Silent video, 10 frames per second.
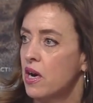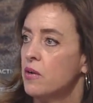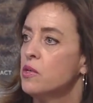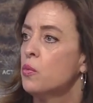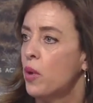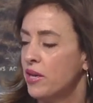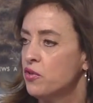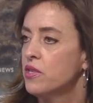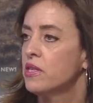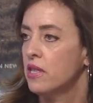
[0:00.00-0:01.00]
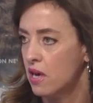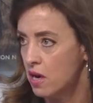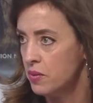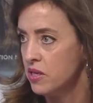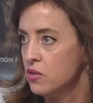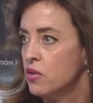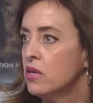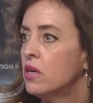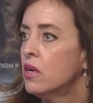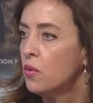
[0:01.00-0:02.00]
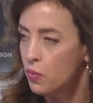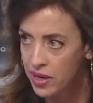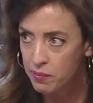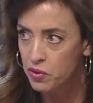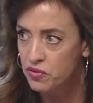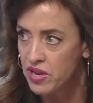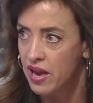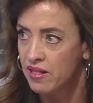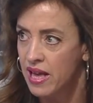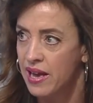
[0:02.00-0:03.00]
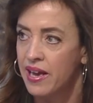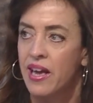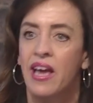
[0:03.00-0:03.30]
I was a waitress at the comedy store when I moved to LA.